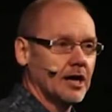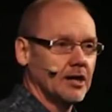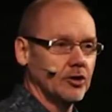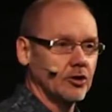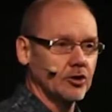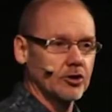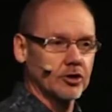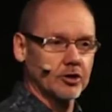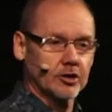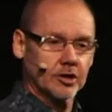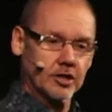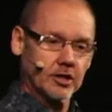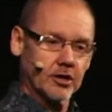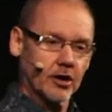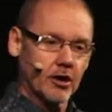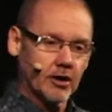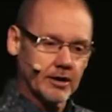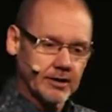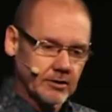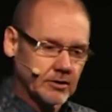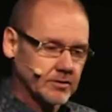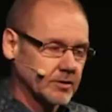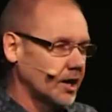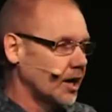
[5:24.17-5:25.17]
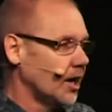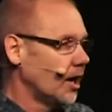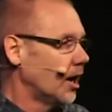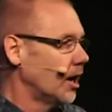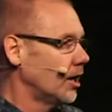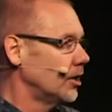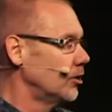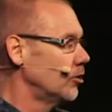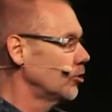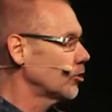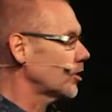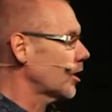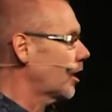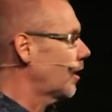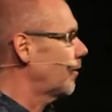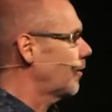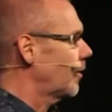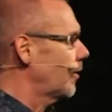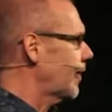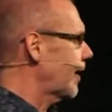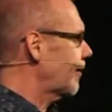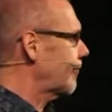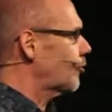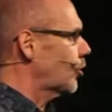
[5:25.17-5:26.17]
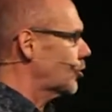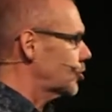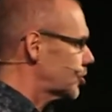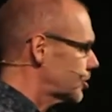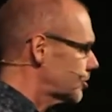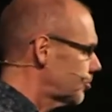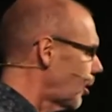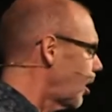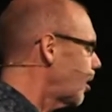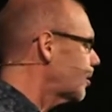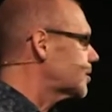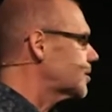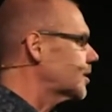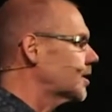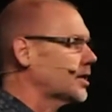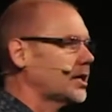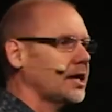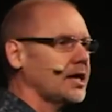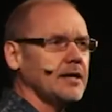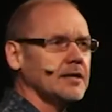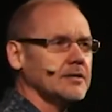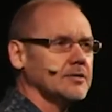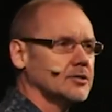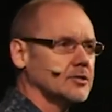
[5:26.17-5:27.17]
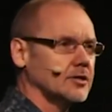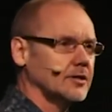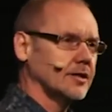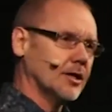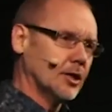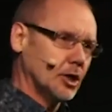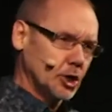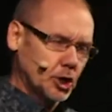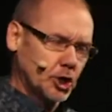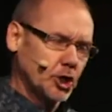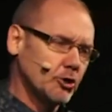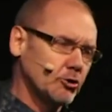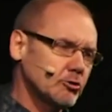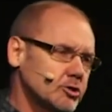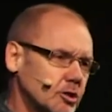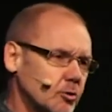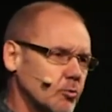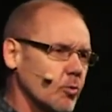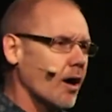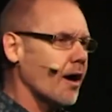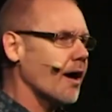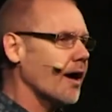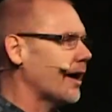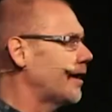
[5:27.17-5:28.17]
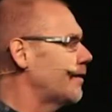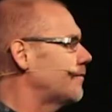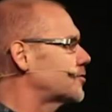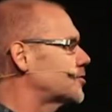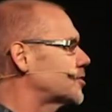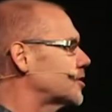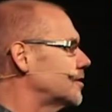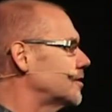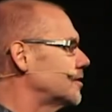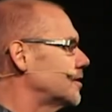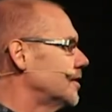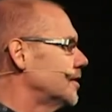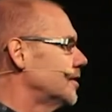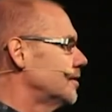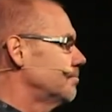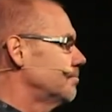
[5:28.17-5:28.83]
and look at the car he drives, and look, and they've got smarter kids, and cuter wives, and